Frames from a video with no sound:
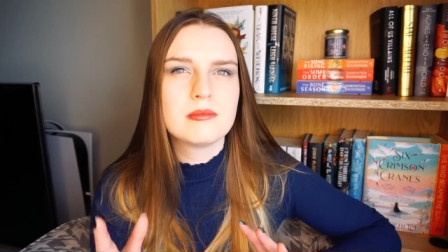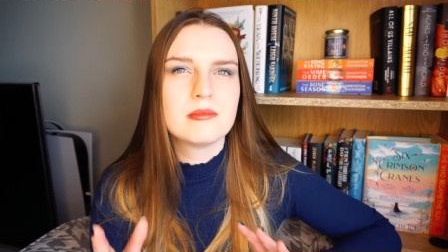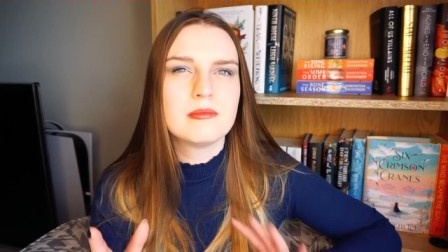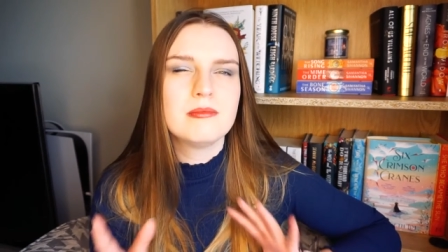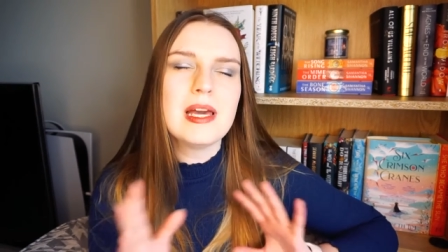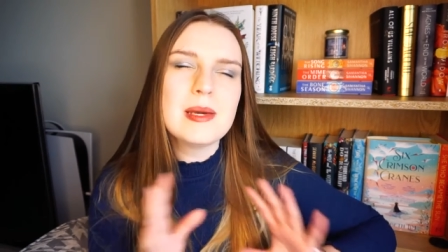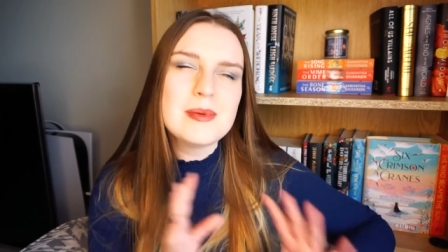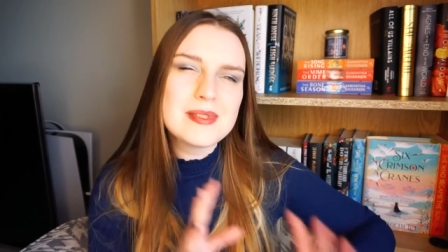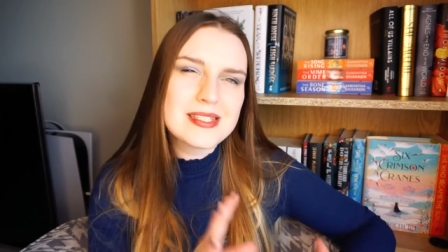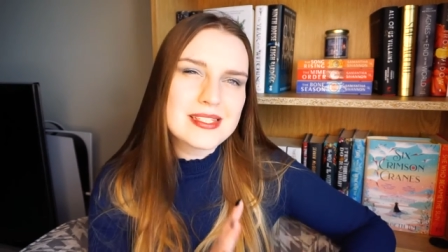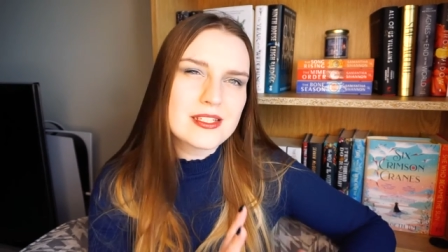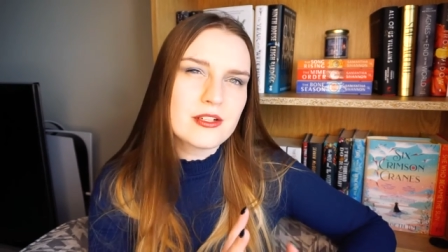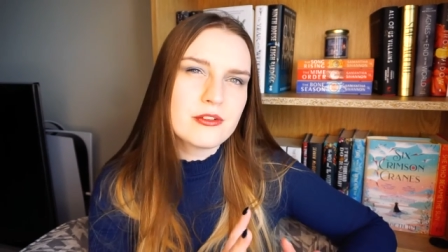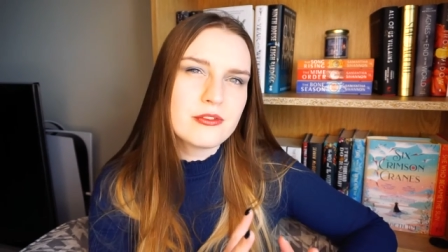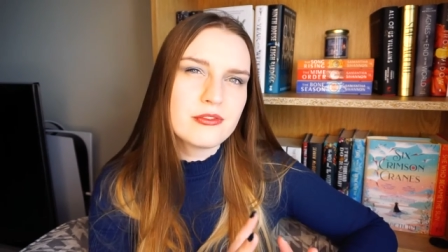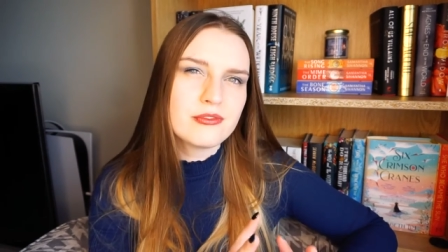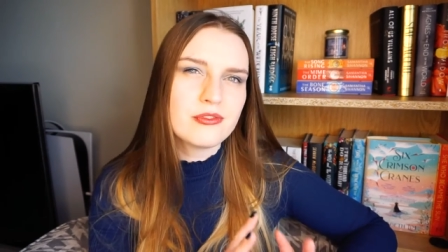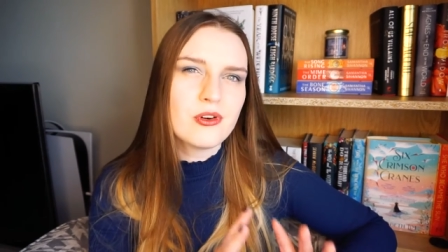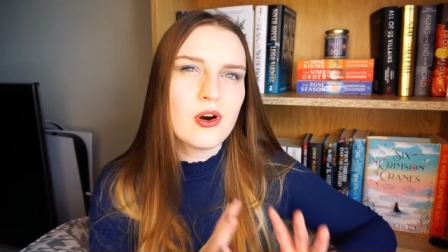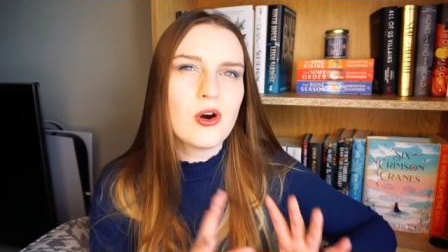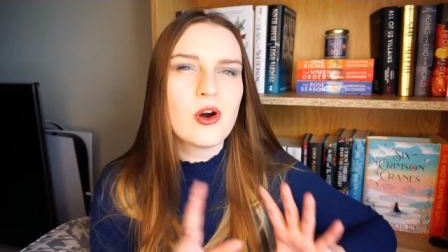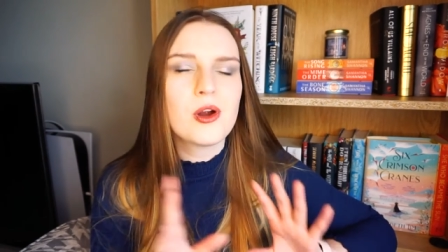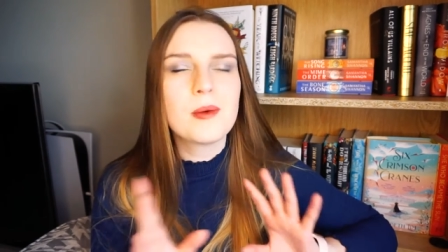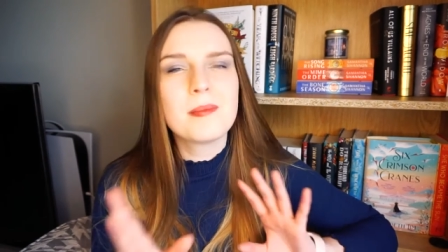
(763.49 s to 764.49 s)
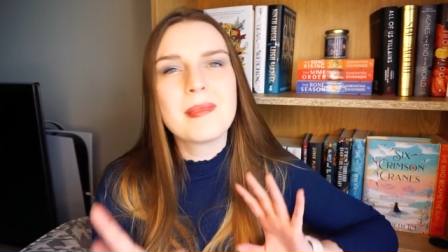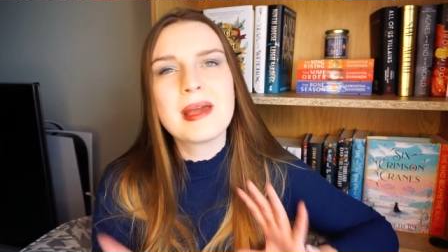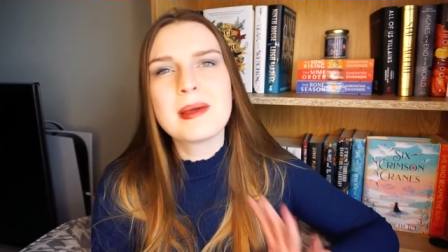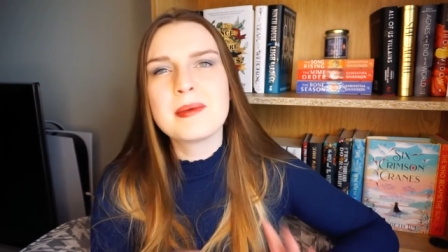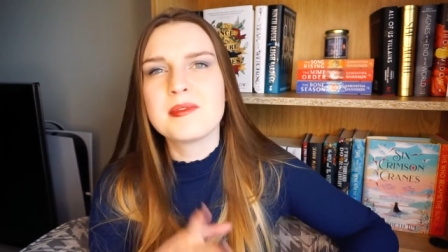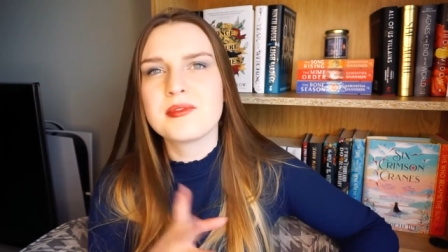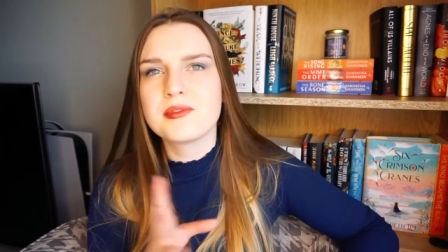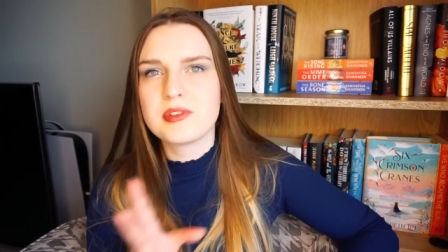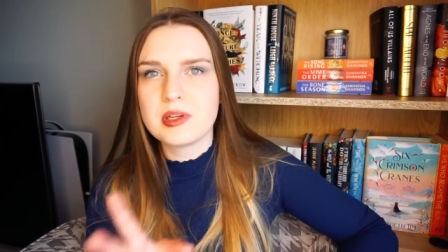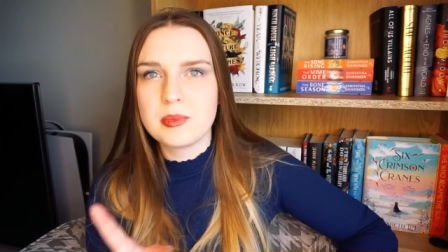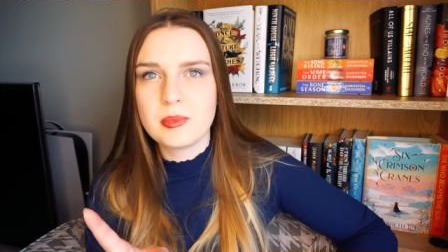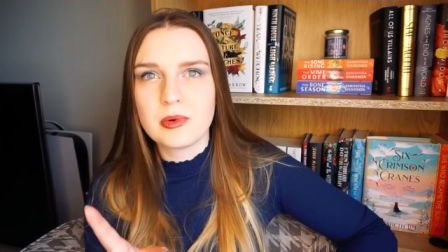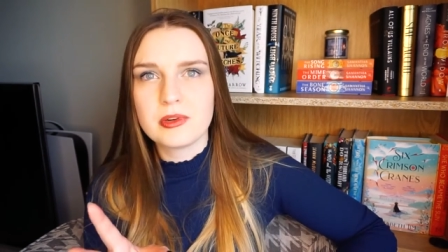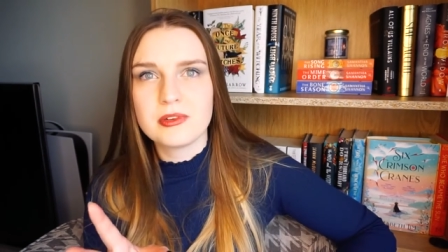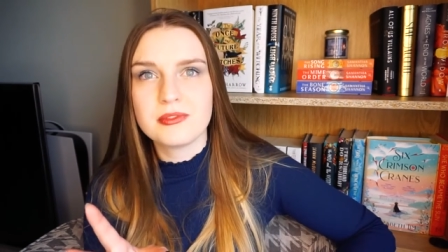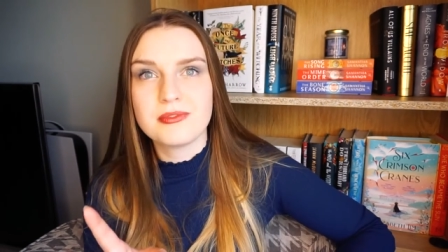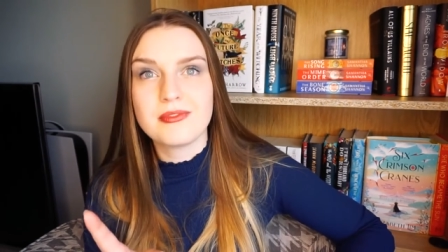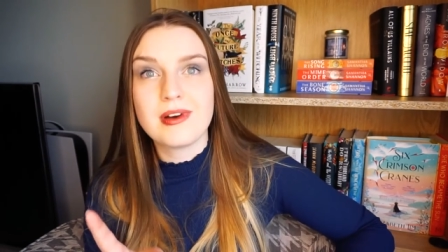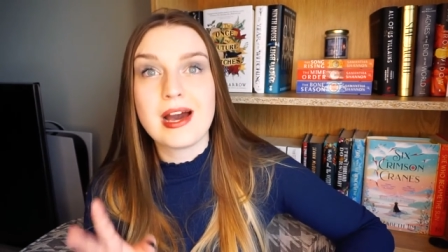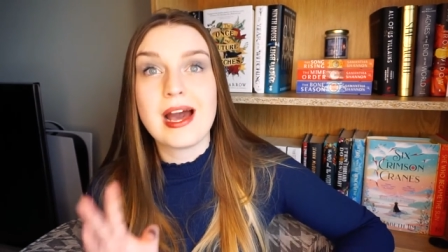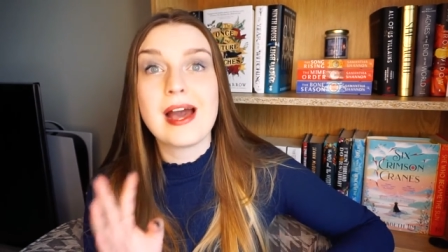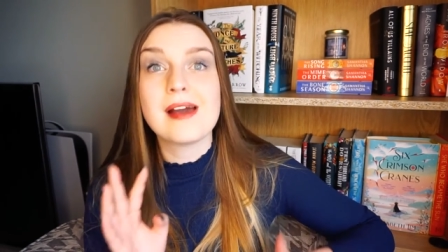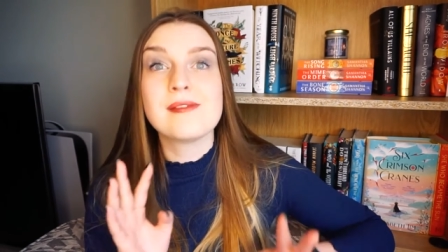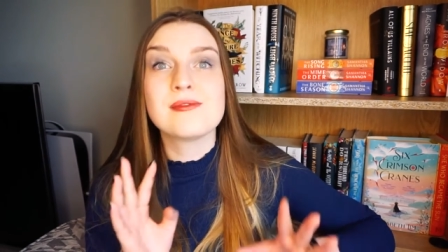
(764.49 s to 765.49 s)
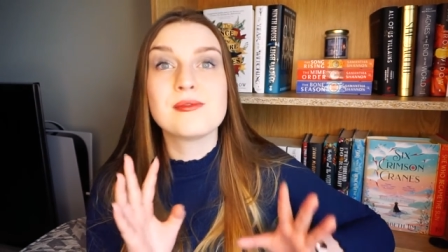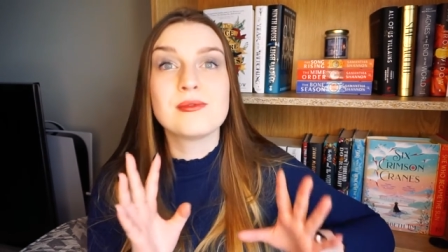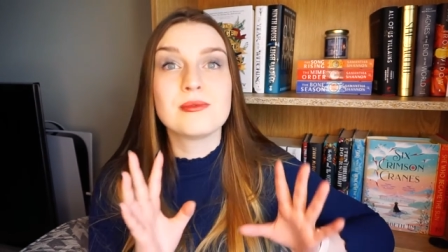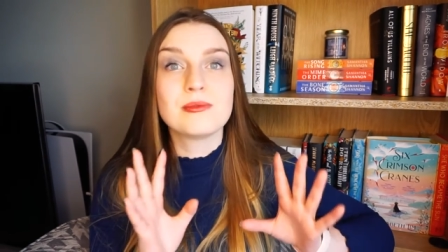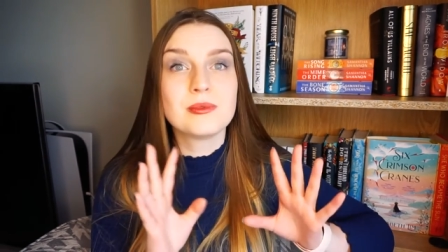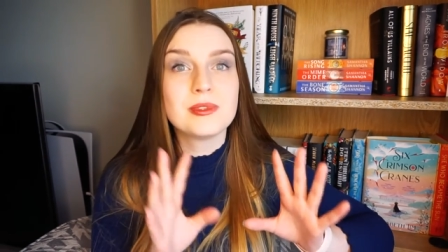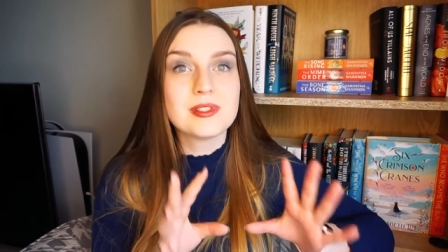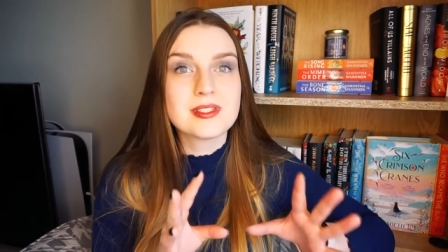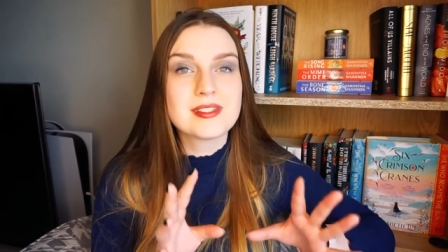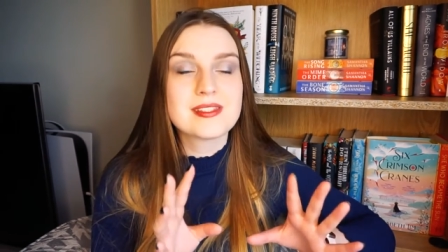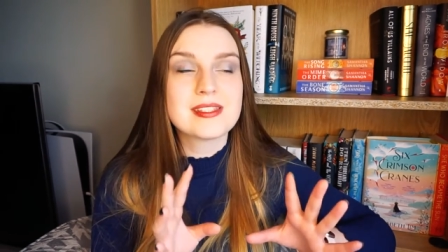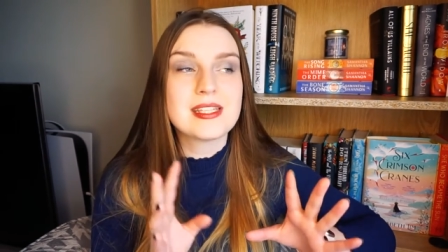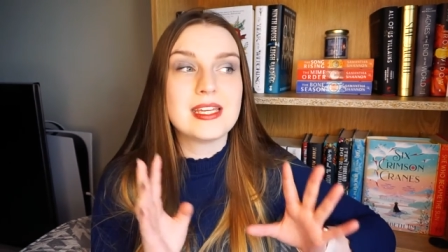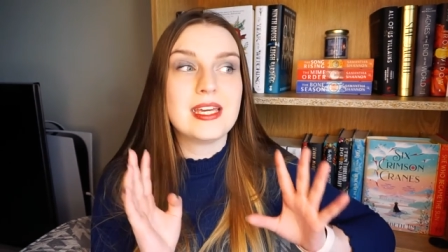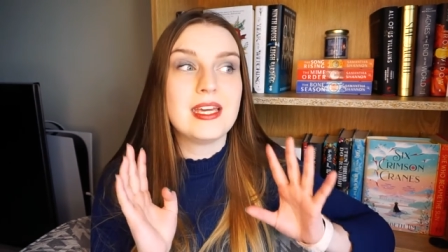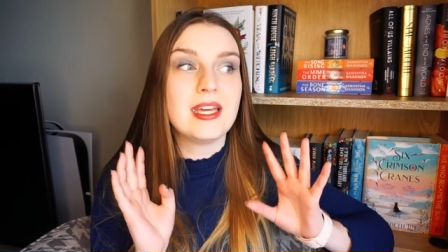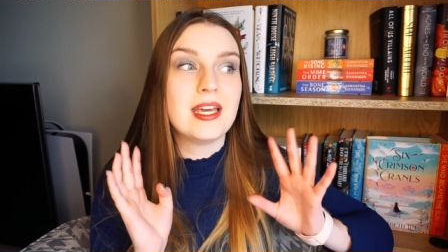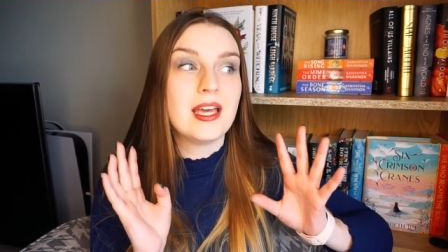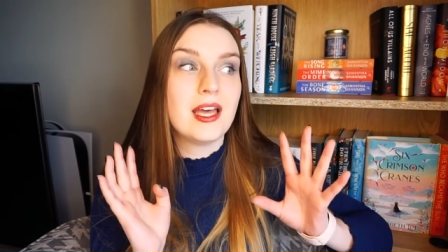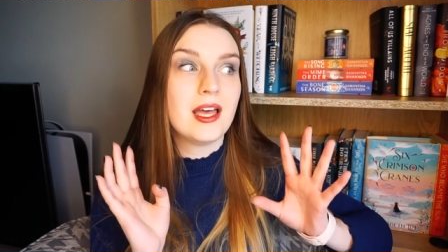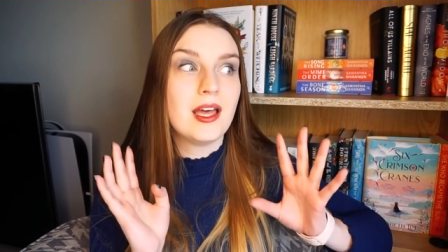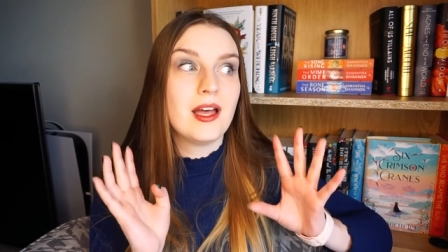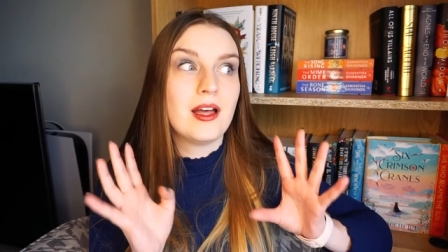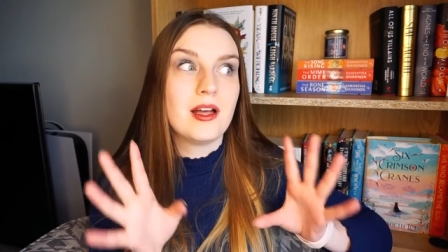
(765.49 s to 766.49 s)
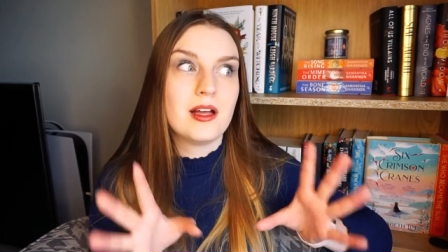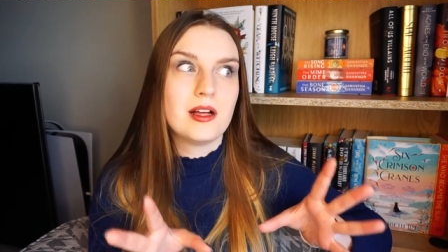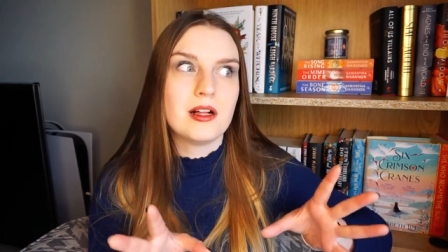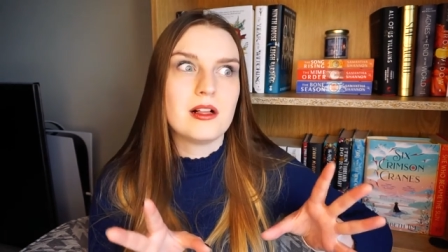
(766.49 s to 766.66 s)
maybe still 4, maybe 3.5. we'll see.